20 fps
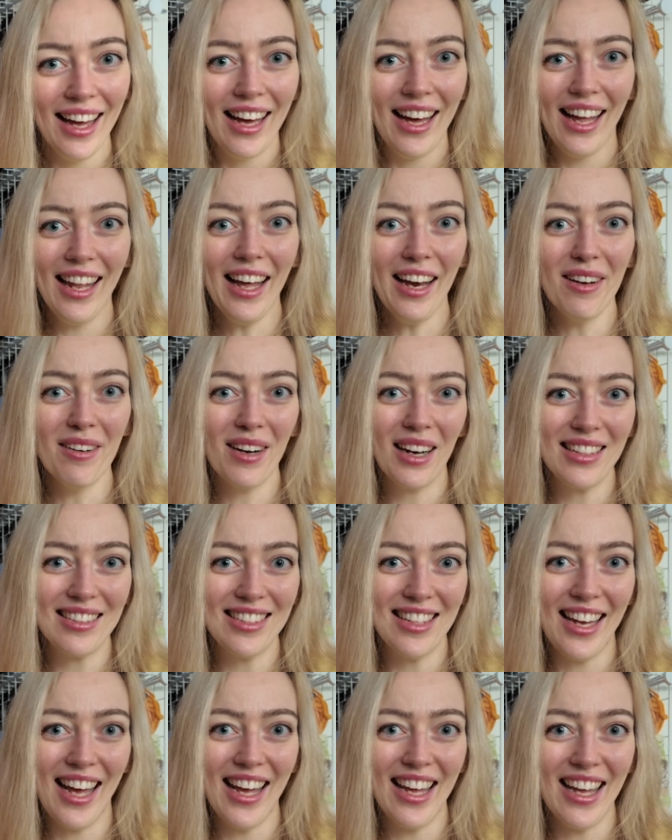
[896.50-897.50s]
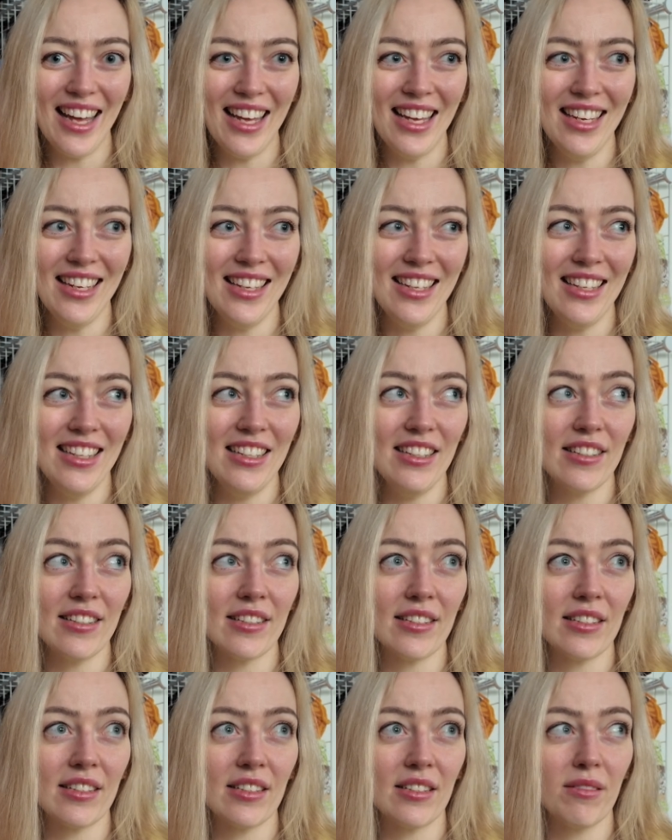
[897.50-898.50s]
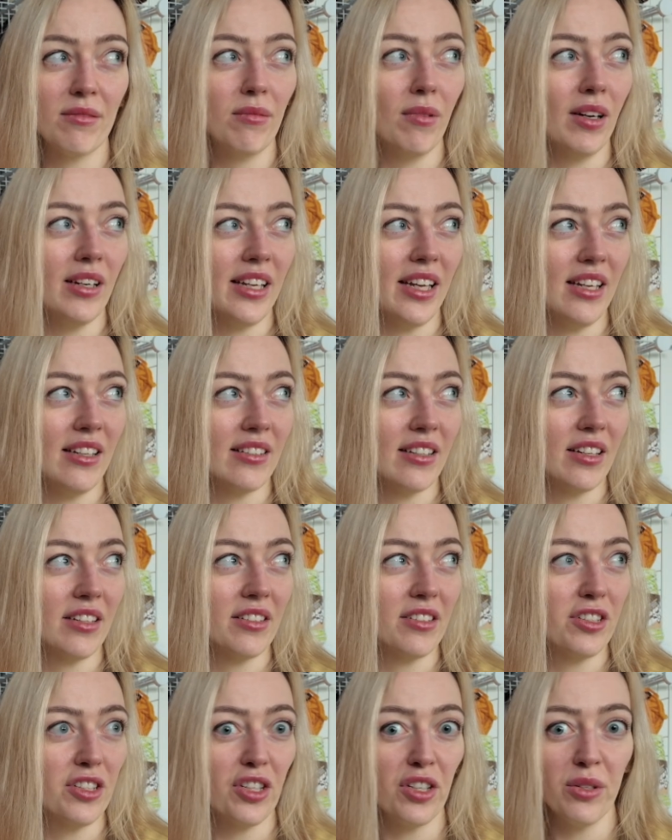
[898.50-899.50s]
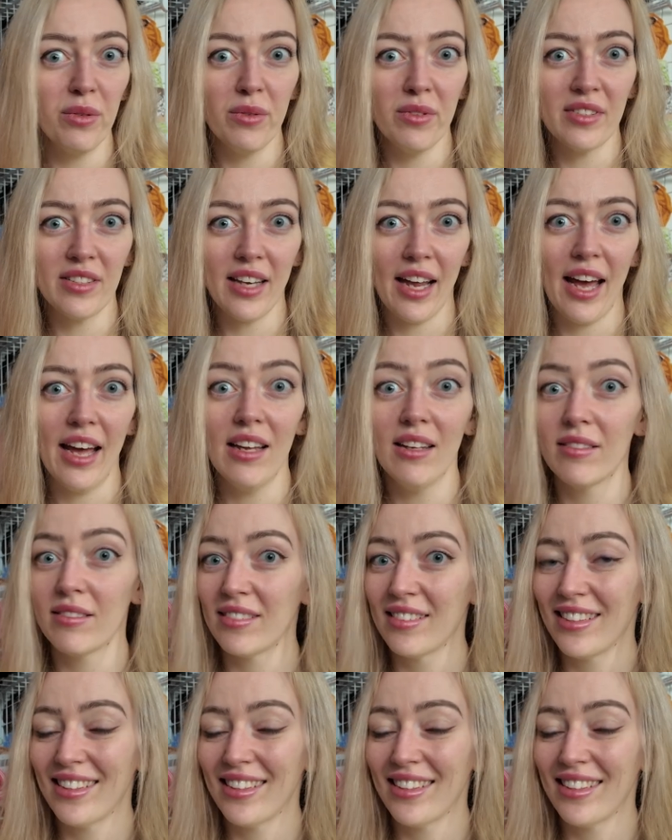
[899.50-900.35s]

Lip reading: Hello, today is what day is it? Tuesday.